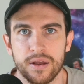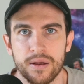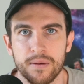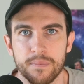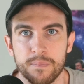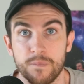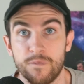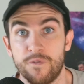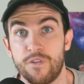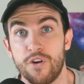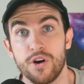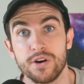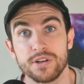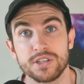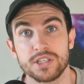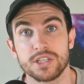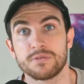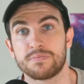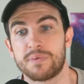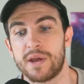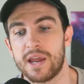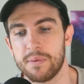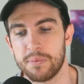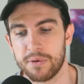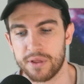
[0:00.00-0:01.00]
Versus
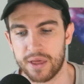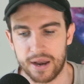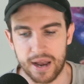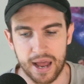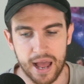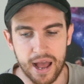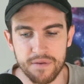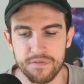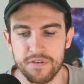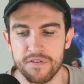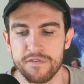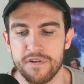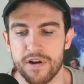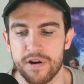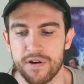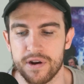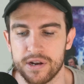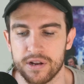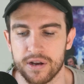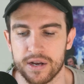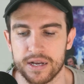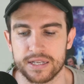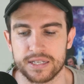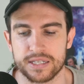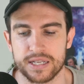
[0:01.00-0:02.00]
people that have a very
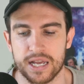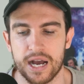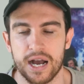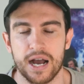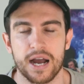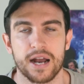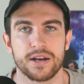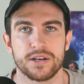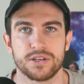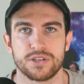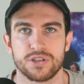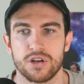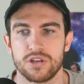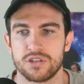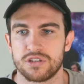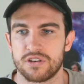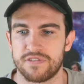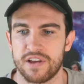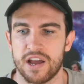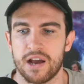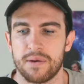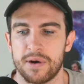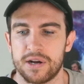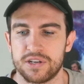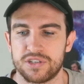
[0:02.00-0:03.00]
nice car in terms of
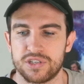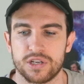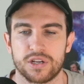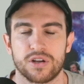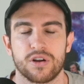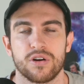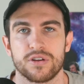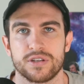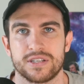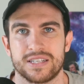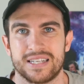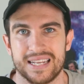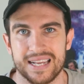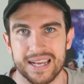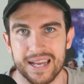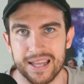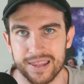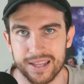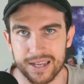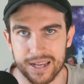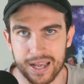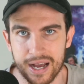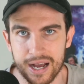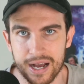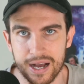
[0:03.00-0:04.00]
how much it costs to get the
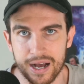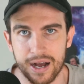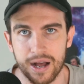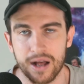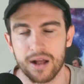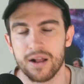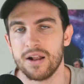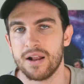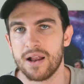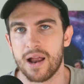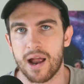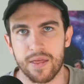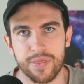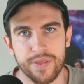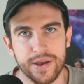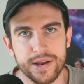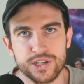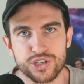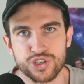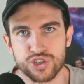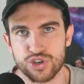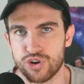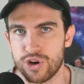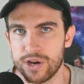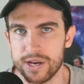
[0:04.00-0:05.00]
car, and they
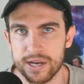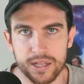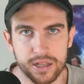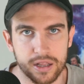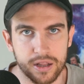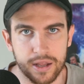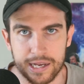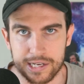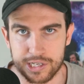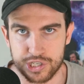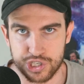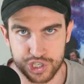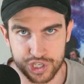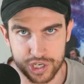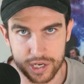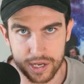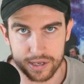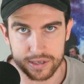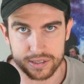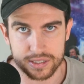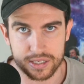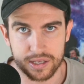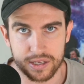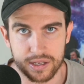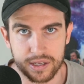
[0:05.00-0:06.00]
treat it like
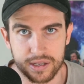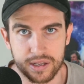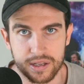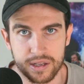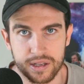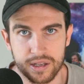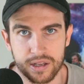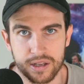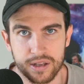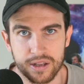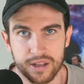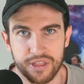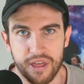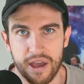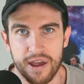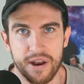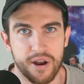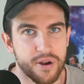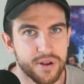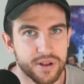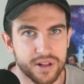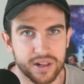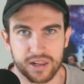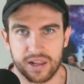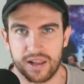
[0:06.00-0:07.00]
shit. They
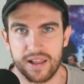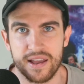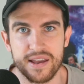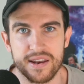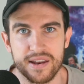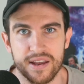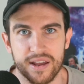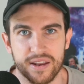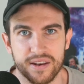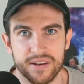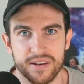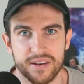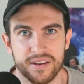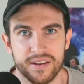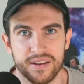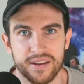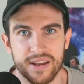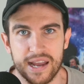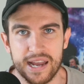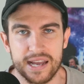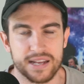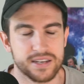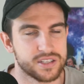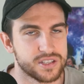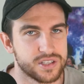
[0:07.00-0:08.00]
don't clean it.
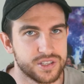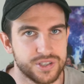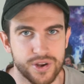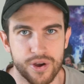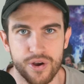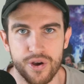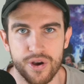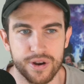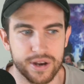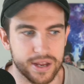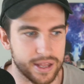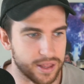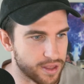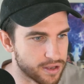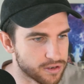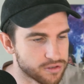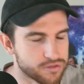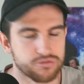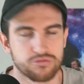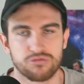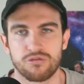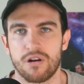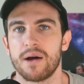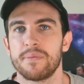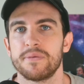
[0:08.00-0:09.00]
It's dirty. There's
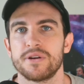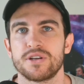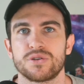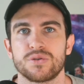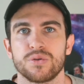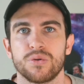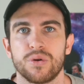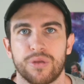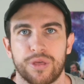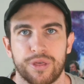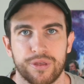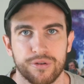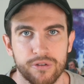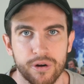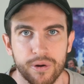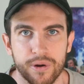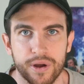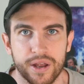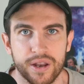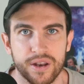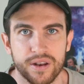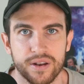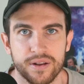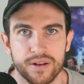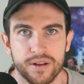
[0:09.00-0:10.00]
rubbish all through it.
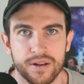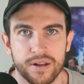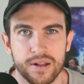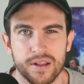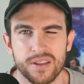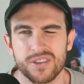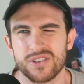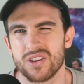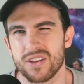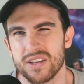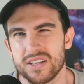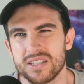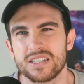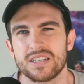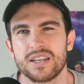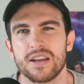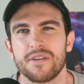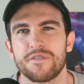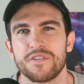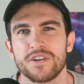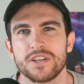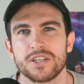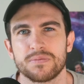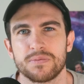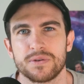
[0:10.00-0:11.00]
So there's a
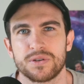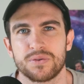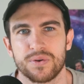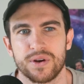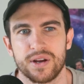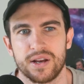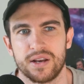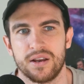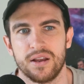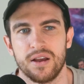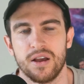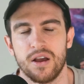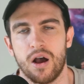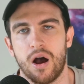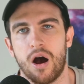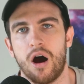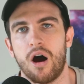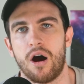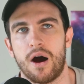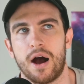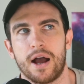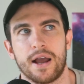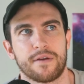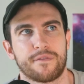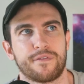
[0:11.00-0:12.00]
difference between, oh,
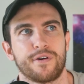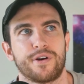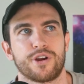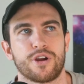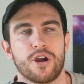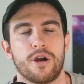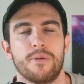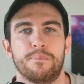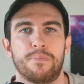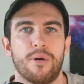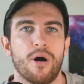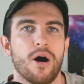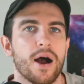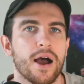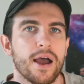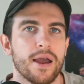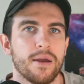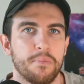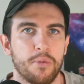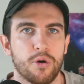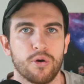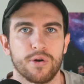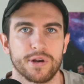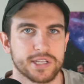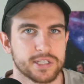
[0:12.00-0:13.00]
I've got to go buy
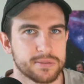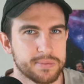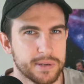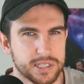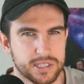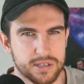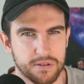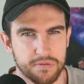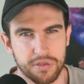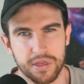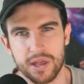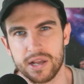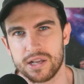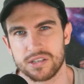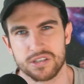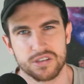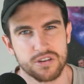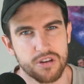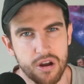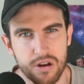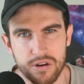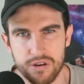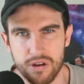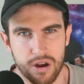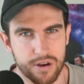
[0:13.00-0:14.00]
more expensive things.
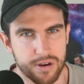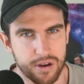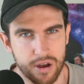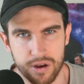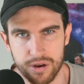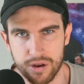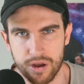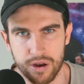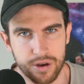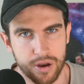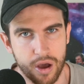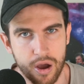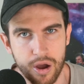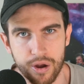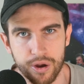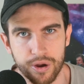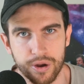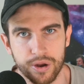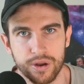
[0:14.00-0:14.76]
No.